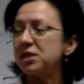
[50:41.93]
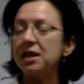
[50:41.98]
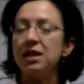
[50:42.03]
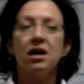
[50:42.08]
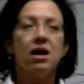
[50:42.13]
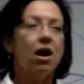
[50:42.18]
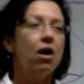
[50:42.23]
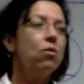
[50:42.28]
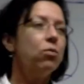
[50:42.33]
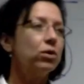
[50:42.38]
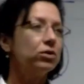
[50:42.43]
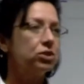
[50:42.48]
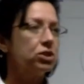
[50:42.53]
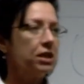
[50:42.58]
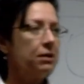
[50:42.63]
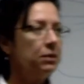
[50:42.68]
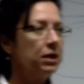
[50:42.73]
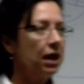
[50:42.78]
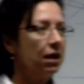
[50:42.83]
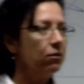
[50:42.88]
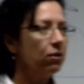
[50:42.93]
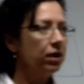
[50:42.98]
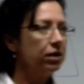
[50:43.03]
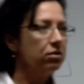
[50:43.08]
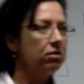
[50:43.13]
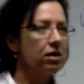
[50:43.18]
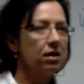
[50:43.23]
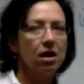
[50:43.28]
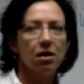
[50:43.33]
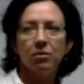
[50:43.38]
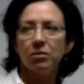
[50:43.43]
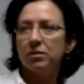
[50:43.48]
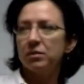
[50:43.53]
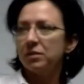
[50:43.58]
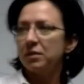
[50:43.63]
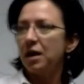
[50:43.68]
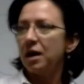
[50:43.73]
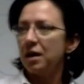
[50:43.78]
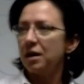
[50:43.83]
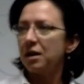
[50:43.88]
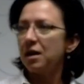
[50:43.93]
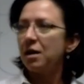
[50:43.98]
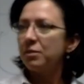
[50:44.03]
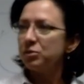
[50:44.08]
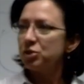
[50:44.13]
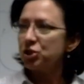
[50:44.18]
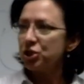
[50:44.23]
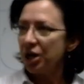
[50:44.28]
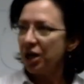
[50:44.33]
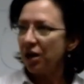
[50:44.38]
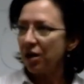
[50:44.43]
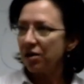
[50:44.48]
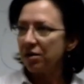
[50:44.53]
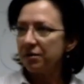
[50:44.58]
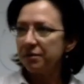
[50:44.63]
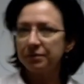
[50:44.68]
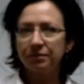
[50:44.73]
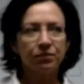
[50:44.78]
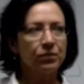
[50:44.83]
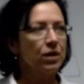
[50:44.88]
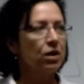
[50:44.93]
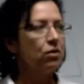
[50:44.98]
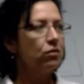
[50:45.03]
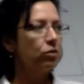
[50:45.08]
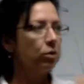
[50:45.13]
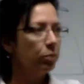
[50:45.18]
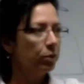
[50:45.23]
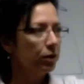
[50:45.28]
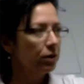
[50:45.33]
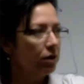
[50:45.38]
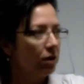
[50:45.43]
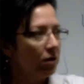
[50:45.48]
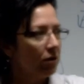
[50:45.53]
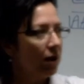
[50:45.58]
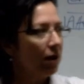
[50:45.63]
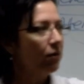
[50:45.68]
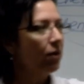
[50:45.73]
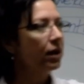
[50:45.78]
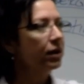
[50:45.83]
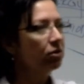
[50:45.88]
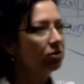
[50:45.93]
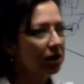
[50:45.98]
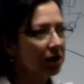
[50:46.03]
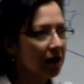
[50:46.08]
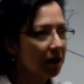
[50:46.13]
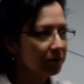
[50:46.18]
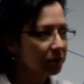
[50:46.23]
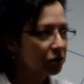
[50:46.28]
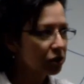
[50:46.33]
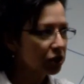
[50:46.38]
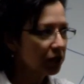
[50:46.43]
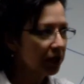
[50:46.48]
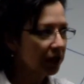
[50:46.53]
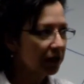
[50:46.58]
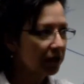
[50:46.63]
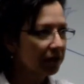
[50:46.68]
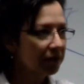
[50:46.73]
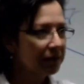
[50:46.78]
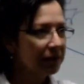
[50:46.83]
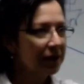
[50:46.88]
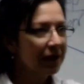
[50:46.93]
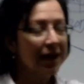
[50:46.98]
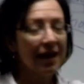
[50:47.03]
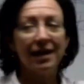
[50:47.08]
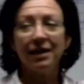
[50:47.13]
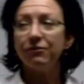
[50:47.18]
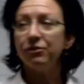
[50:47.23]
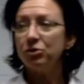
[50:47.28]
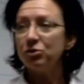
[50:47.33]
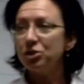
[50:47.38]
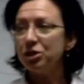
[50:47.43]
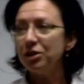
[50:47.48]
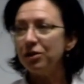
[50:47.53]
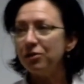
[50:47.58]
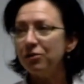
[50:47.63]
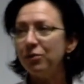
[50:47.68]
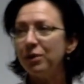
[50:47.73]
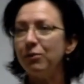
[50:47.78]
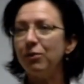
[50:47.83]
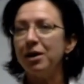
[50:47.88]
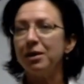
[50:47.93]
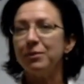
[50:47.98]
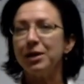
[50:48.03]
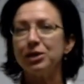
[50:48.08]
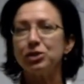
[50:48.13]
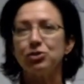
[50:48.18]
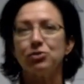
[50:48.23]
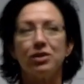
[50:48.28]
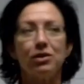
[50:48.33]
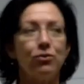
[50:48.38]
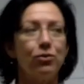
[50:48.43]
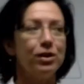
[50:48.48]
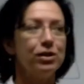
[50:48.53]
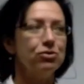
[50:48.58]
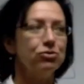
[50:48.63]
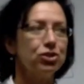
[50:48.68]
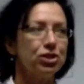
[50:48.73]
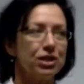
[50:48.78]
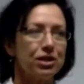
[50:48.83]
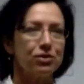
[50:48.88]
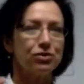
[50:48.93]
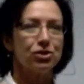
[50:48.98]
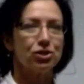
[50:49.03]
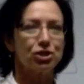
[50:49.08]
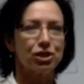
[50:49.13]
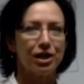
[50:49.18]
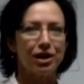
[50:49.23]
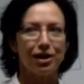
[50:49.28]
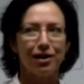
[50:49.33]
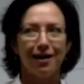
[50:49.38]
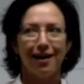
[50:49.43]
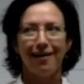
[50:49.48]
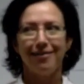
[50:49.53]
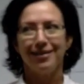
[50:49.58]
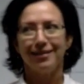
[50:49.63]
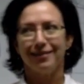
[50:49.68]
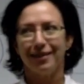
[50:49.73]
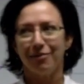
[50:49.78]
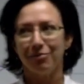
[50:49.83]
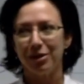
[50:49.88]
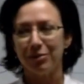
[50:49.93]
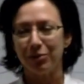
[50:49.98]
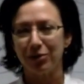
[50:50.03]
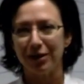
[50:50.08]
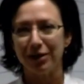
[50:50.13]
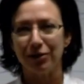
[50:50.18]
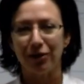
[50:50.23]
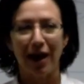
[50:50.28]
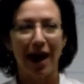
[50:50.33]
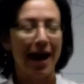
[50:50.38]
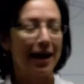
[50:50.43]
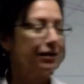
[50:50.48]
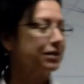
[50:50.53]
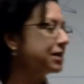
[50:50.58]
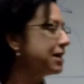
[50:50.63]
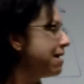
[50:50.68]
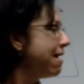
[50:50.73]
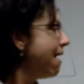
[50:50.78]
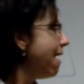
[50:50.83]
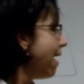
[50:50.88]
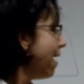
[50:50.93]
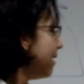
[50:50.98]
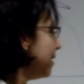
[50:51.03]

say, oh, well, Jamie, I want you to come share. Roberto, I want you to come share. And if you do, we want to make sure that when you share, and then let people interact.